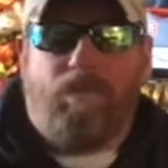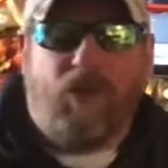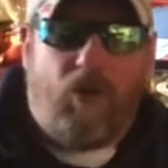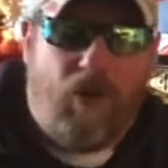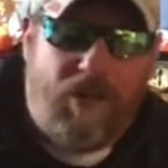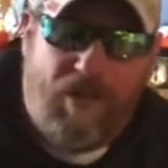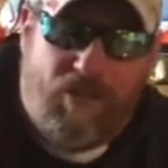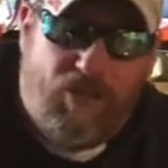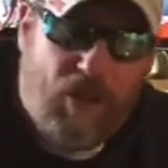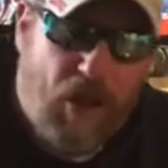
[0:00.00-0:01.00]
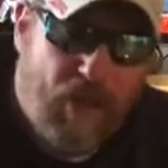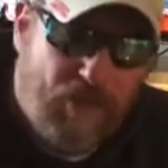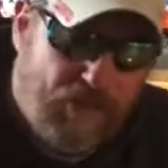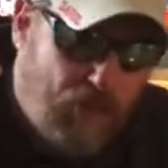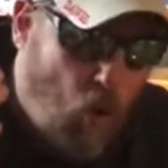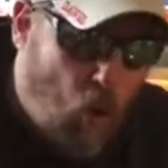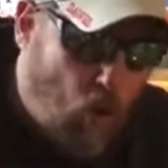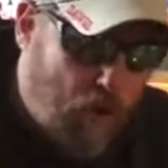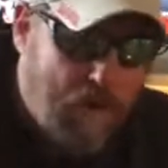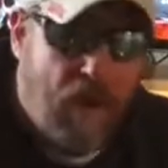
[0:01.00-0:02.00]
during this
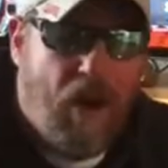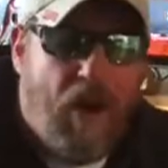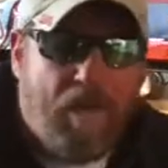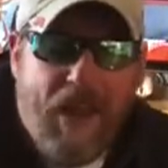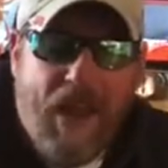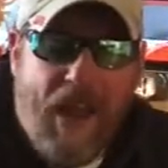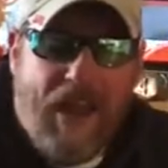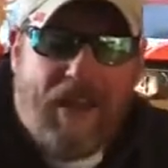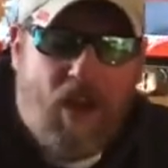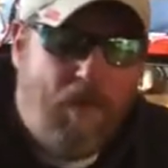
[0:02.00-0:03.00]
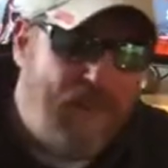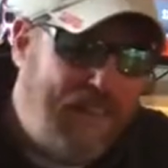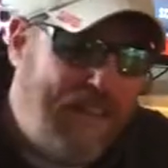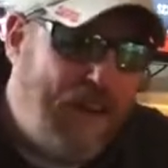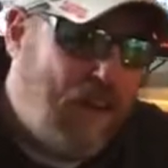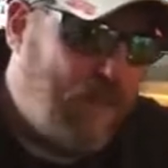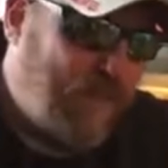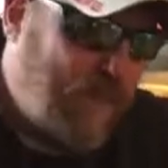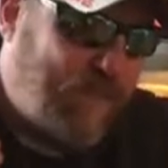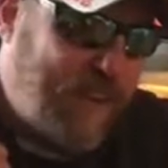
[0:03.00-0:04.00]
storm. And it comes at the end of the
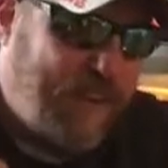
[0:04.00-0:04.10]
15th